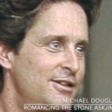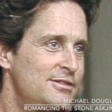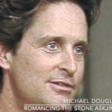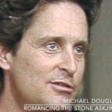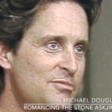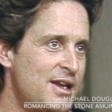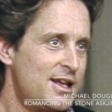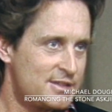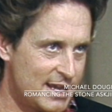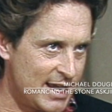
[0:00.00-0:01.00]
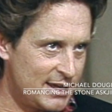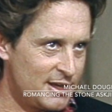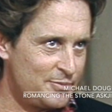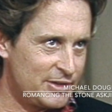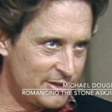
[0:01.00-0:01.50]
the old man's
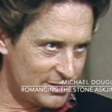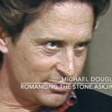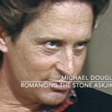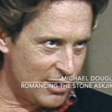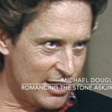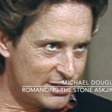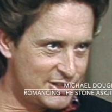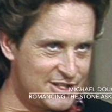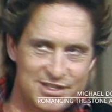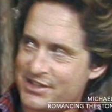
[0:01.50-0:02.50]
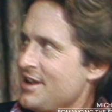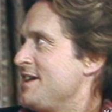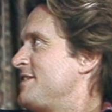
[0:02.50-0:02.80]
hanging up there on the cross, and he's